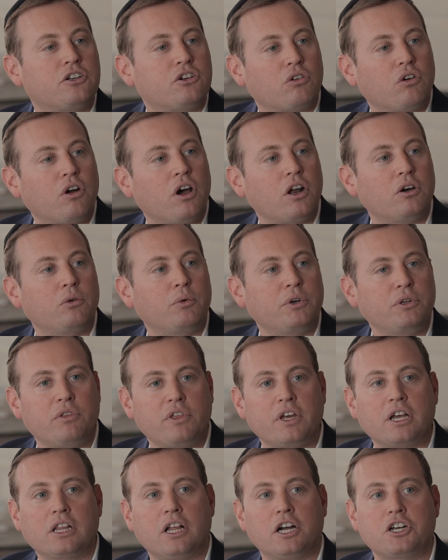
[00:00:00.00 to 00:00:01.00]
Toronto, when you
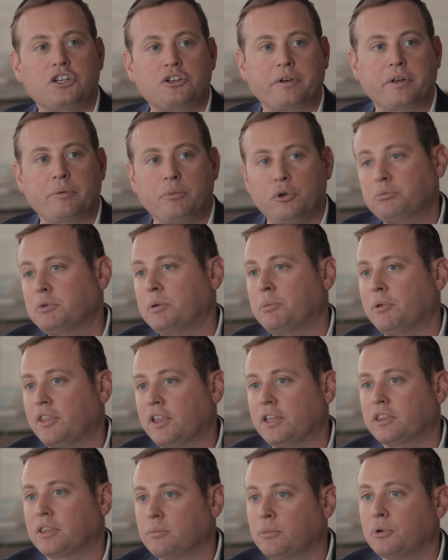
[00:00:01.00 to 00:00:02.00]
think luxury, most people
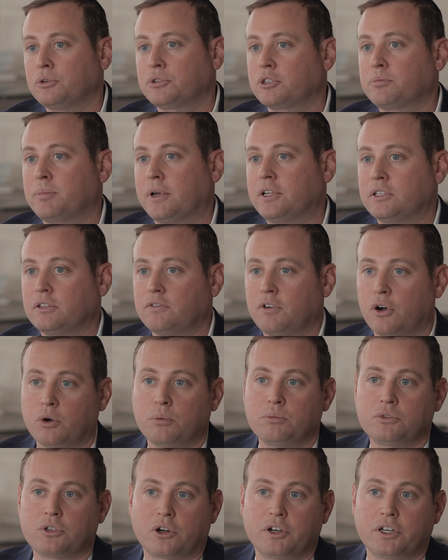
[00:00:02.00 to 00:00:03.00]
think the most expensive
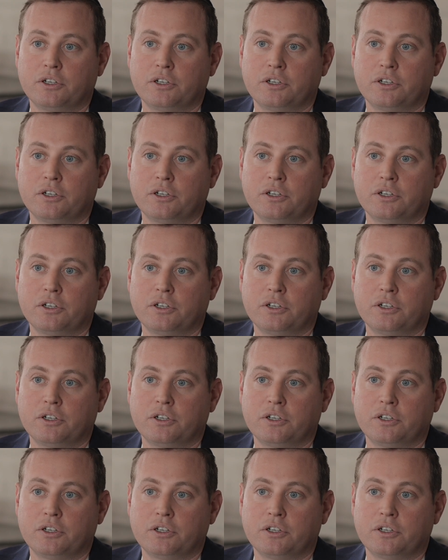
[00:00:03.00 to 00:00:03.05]
homes are